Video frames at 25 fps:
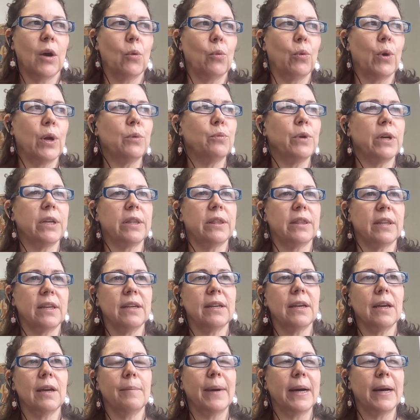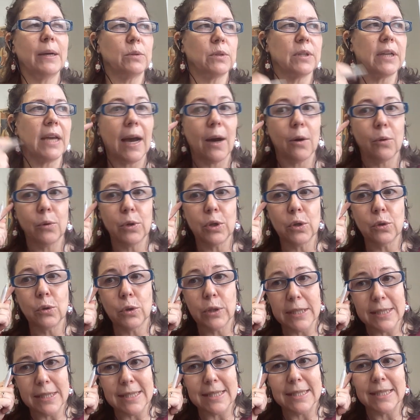When we're thinking about how you
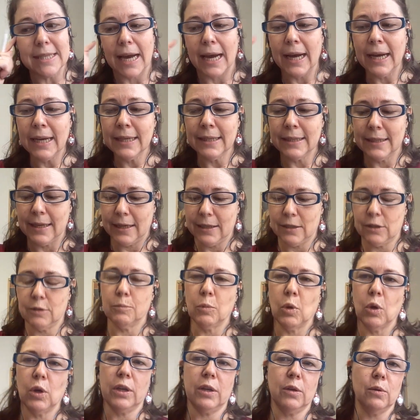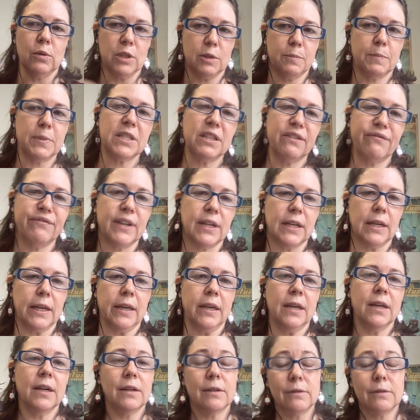design that molecule specifically,